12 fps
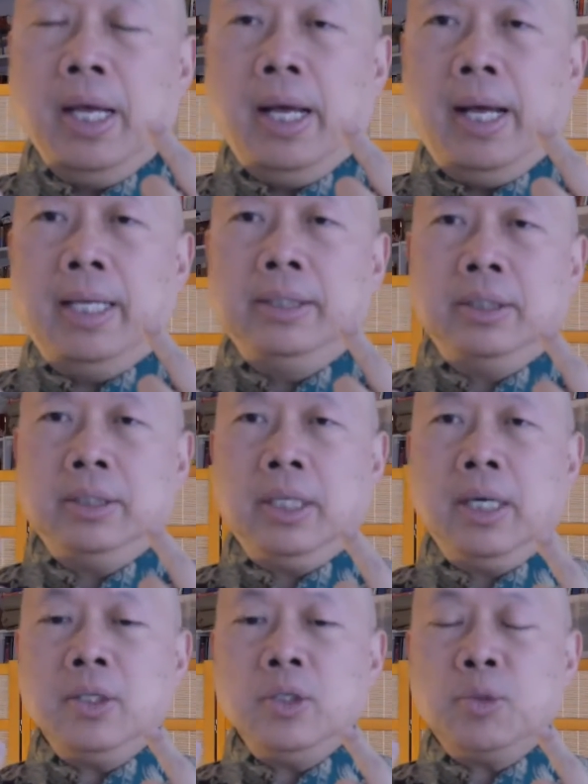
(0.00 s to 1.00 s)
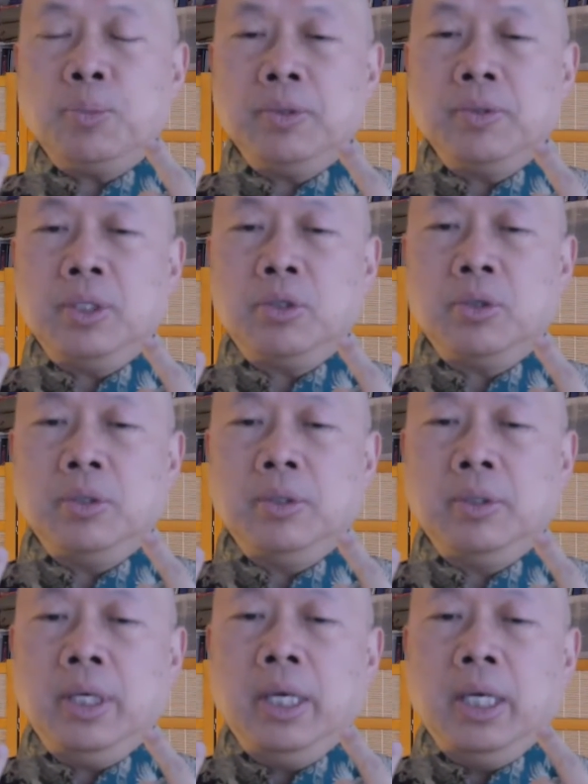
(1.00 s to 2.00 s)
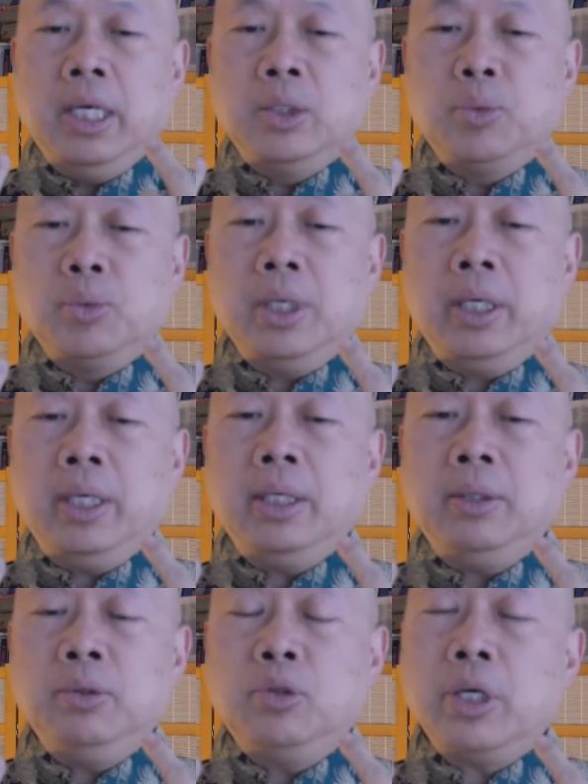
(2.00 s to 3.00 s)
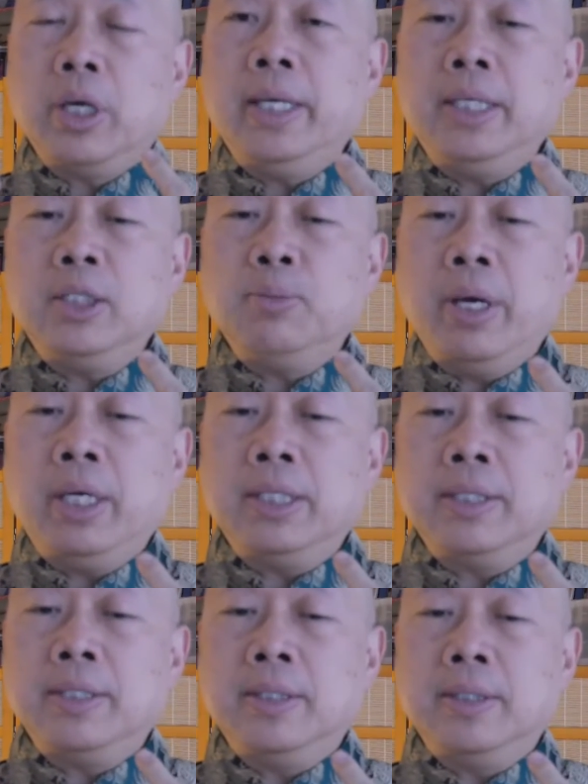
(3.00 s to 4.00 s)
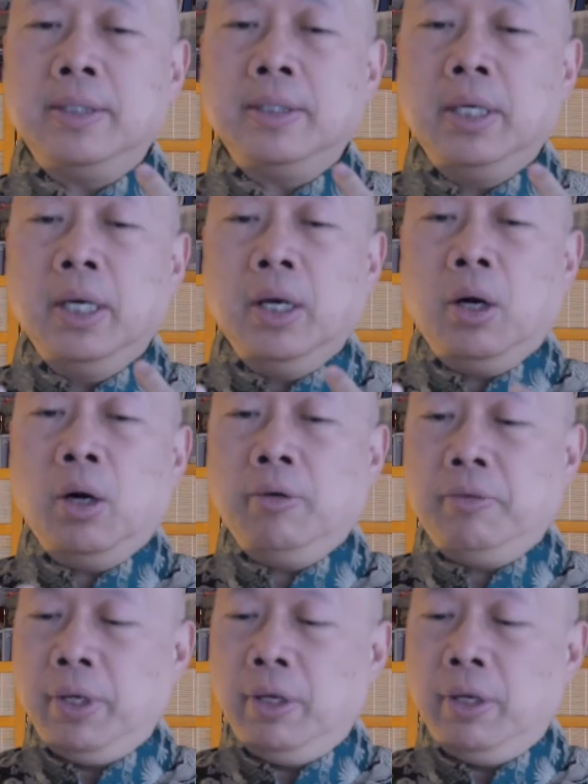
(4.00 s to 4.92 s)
and the tongue's position is related to Chinese medicine of,